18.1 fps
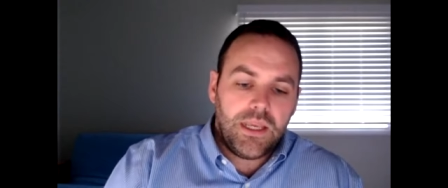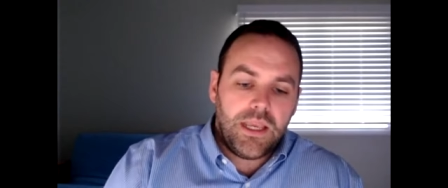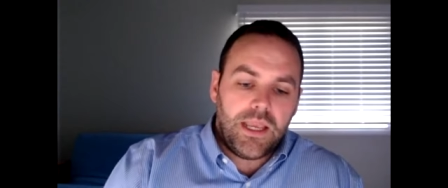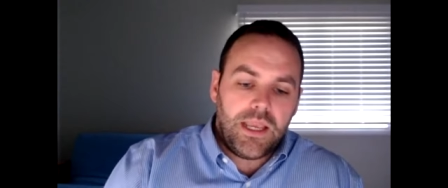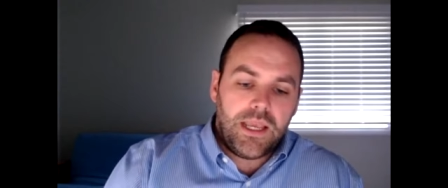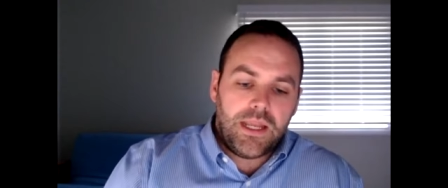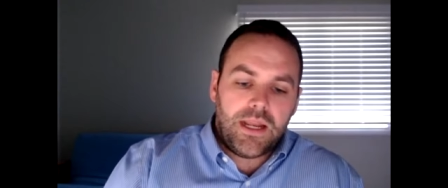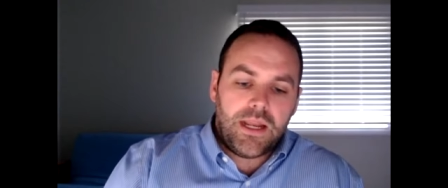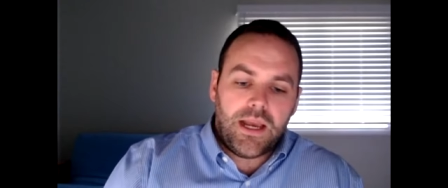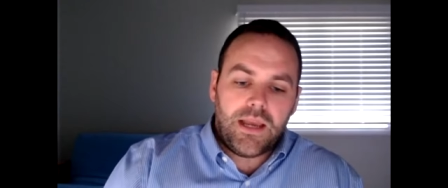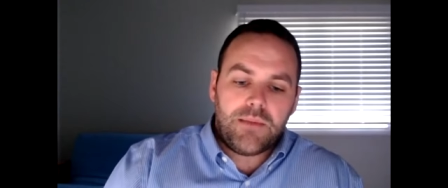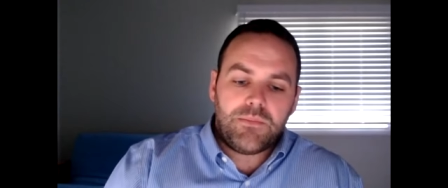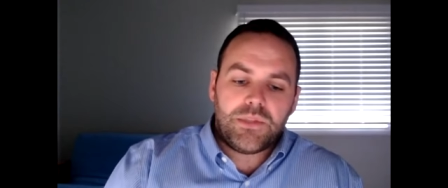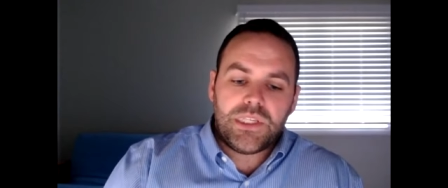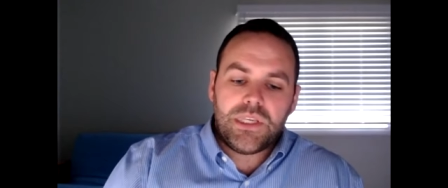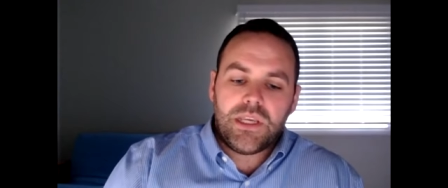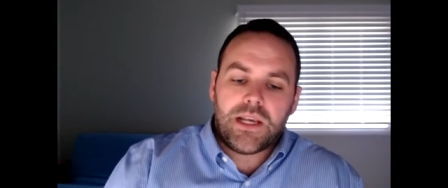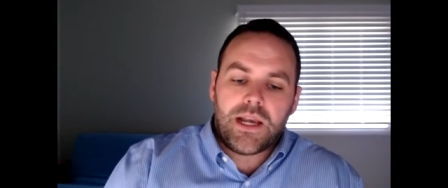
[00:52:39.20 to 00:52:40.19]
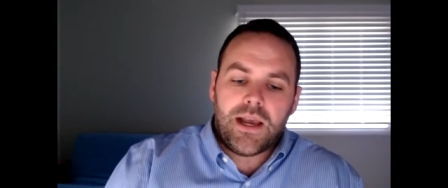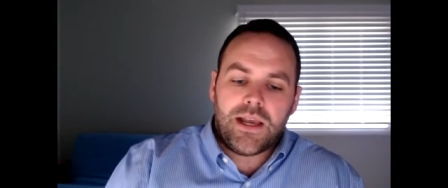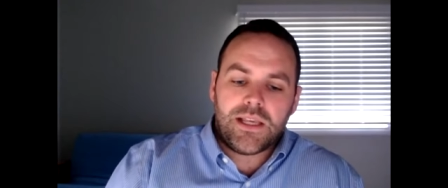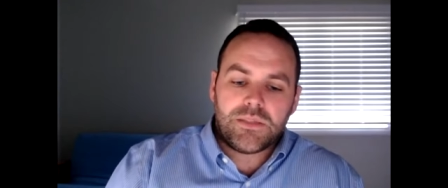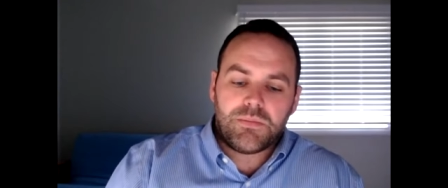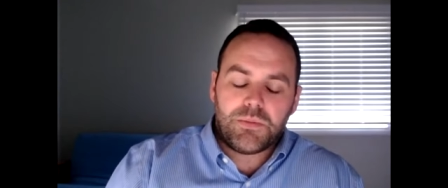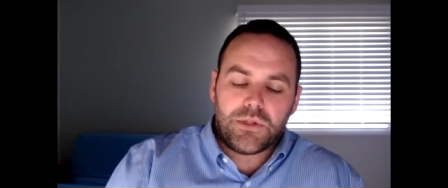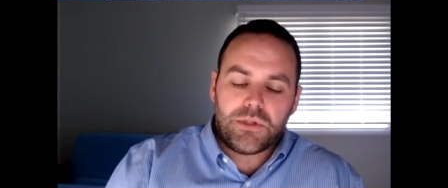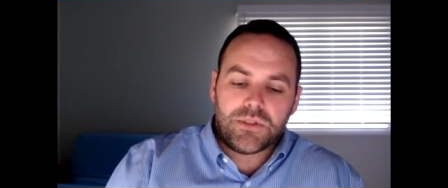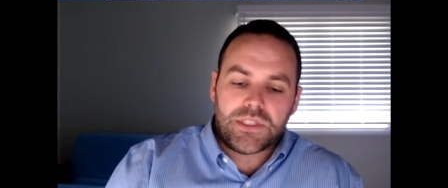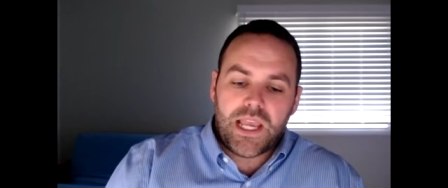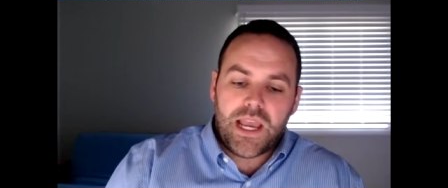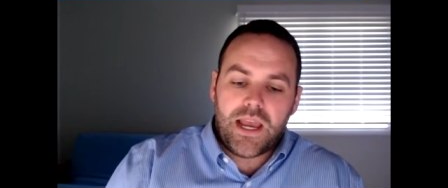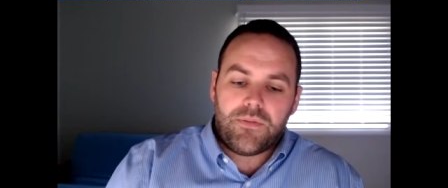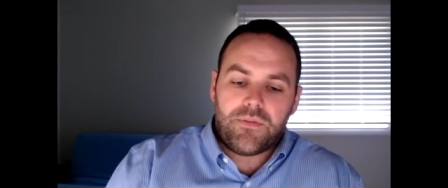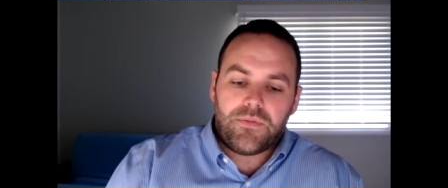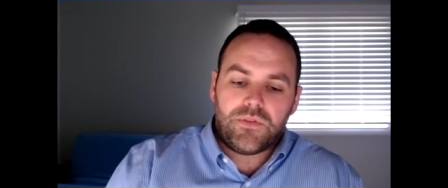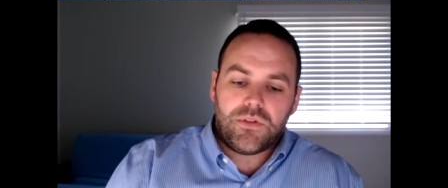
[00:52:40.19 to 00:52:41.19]
And I'm seeing hospitals
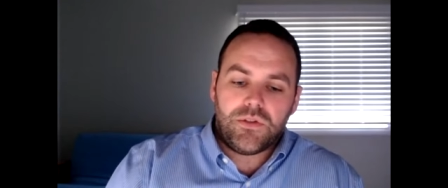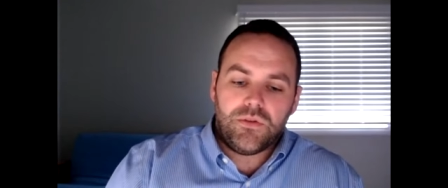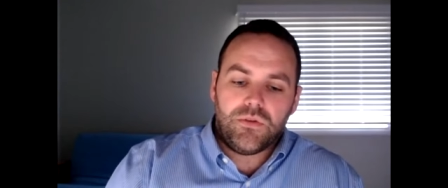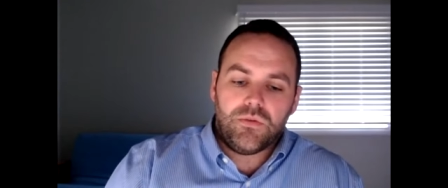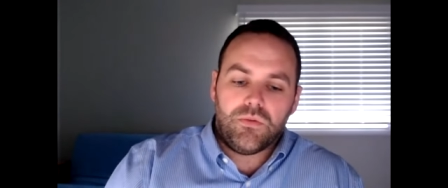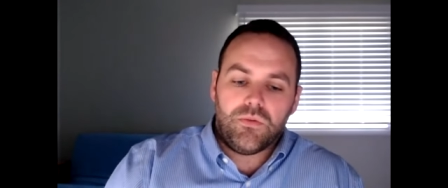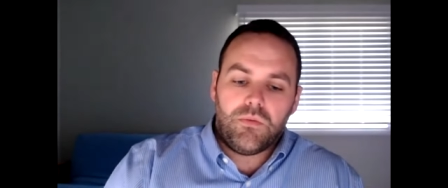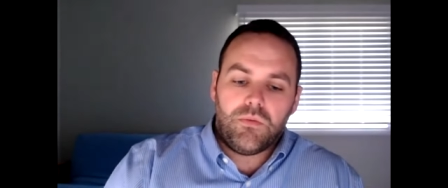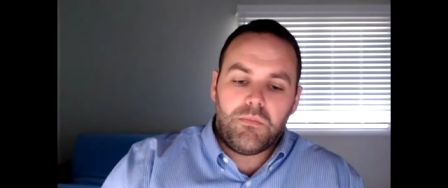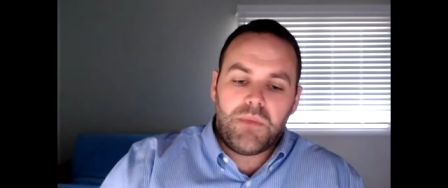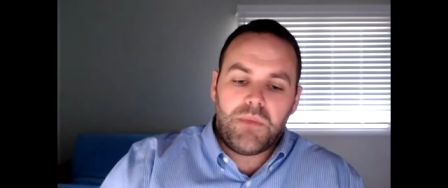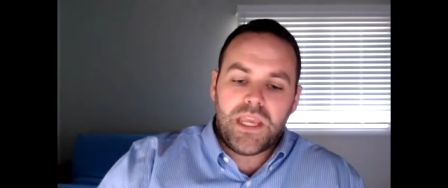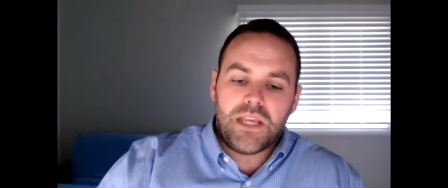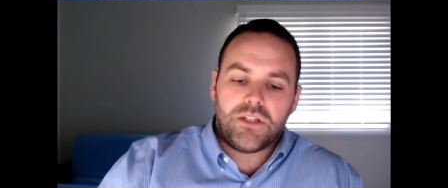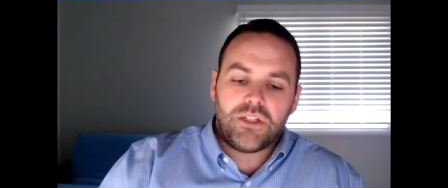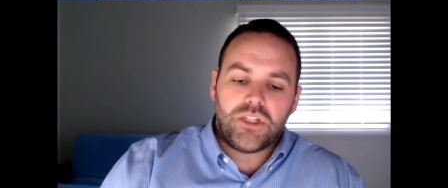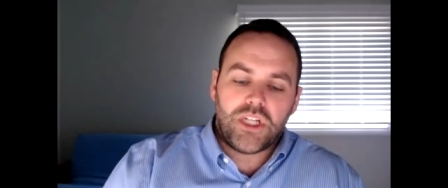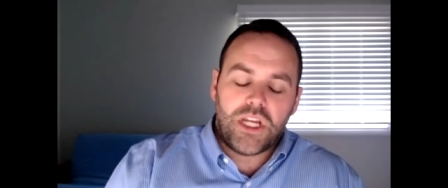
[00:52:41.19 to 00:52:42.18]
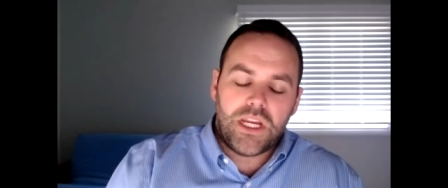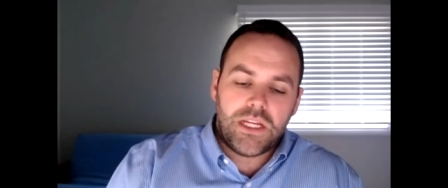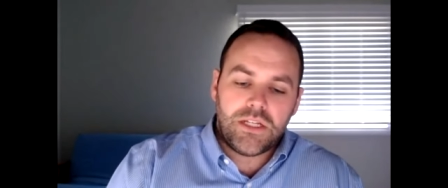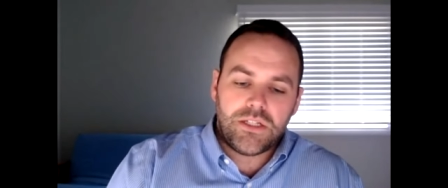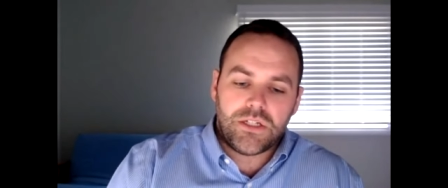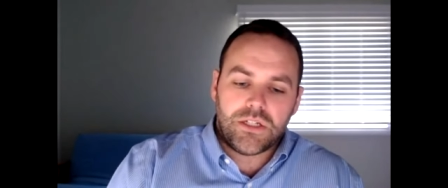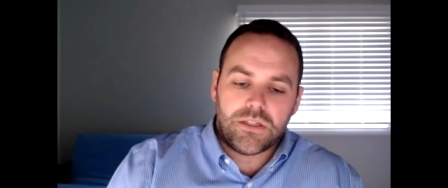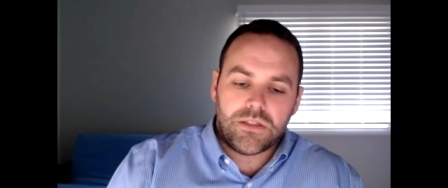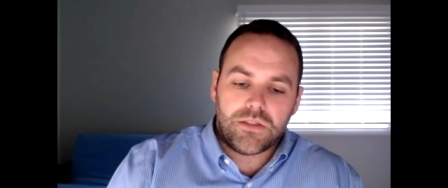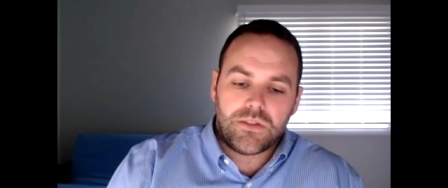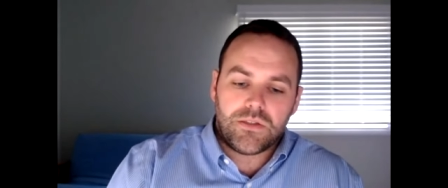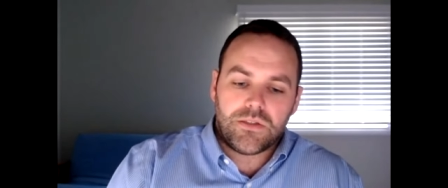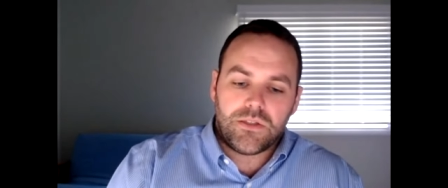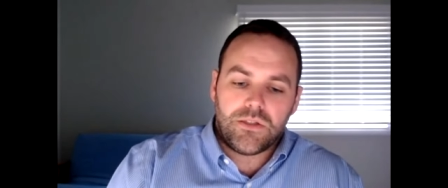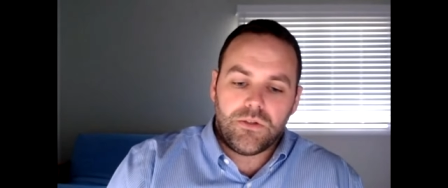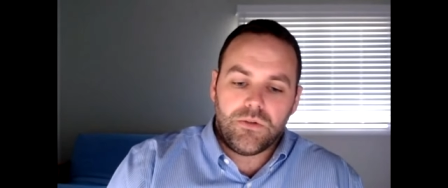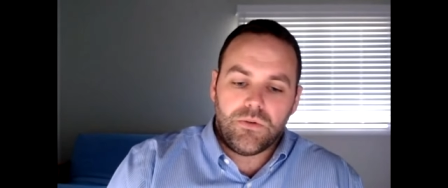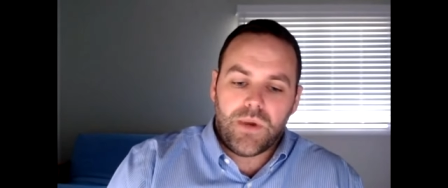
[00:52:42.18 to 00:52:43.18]
have to make changes
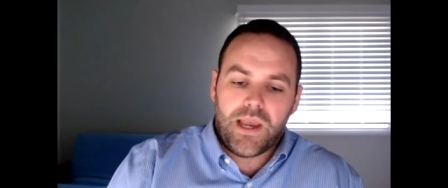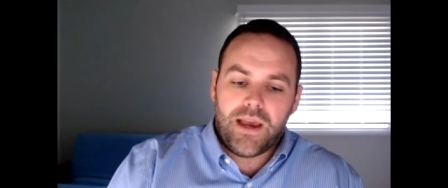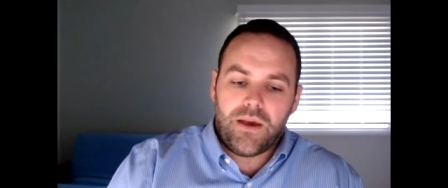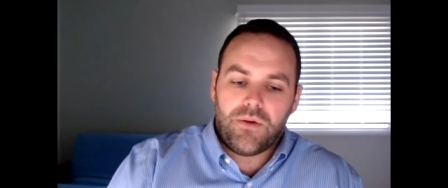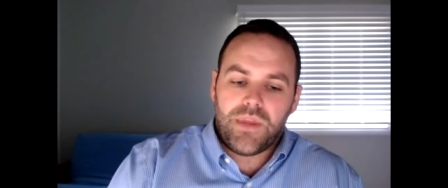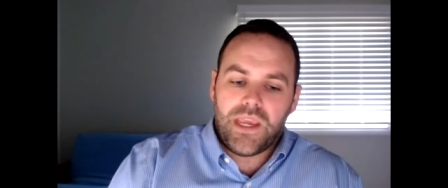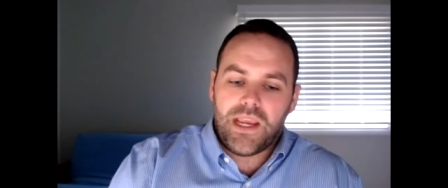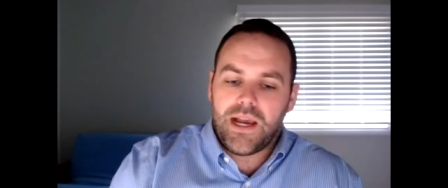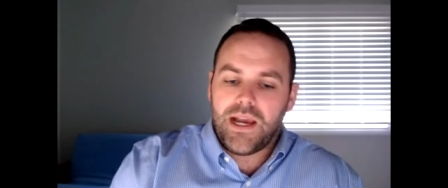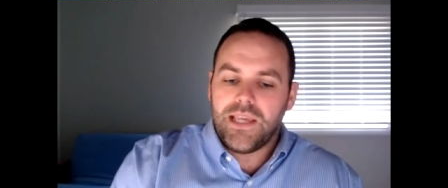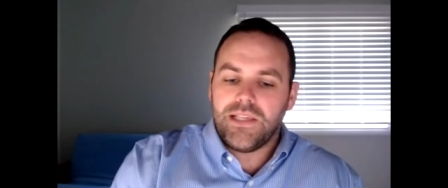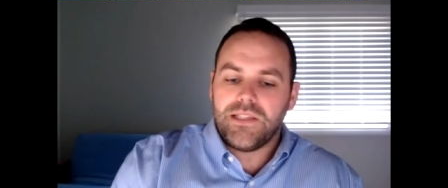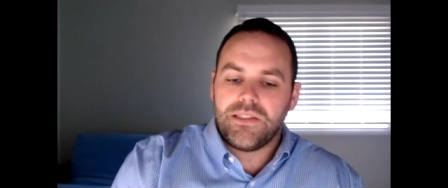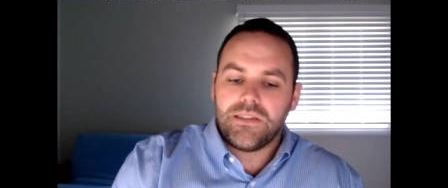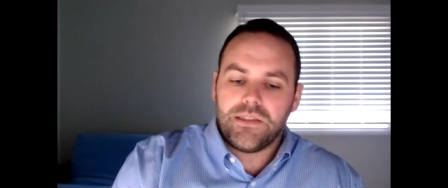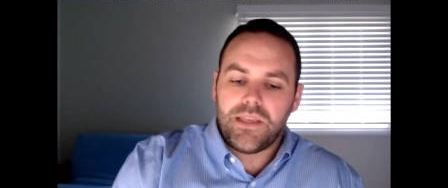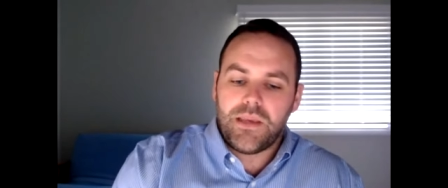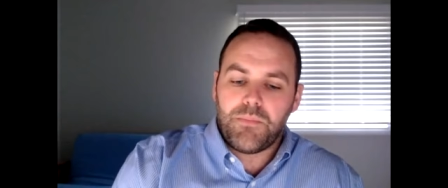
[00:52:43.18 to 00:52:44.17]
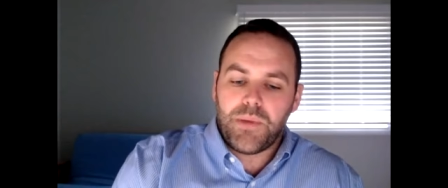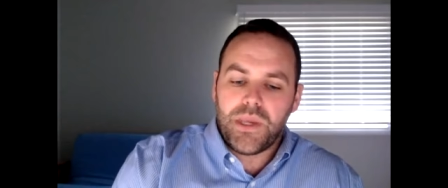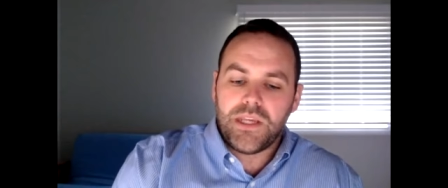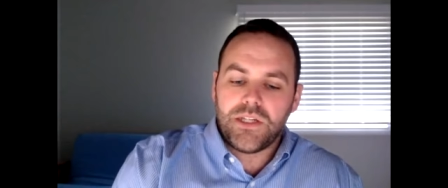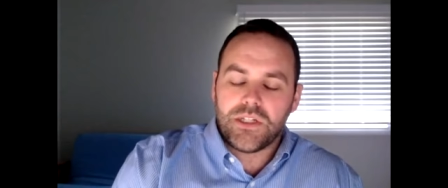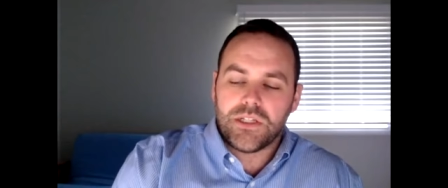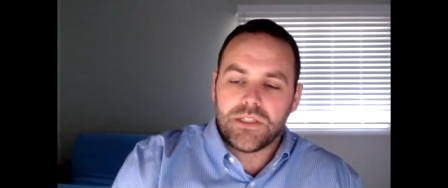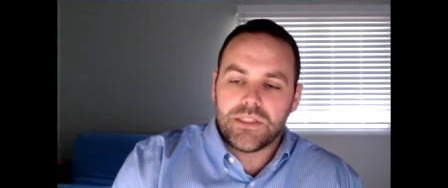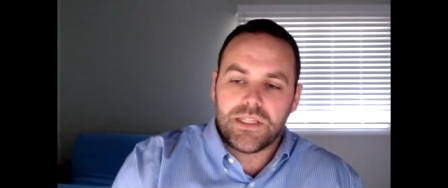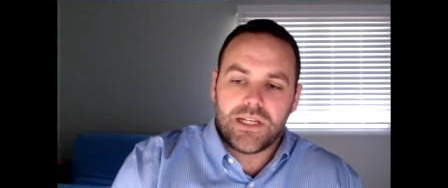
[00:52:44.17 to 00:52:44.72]
to how they isolate patients.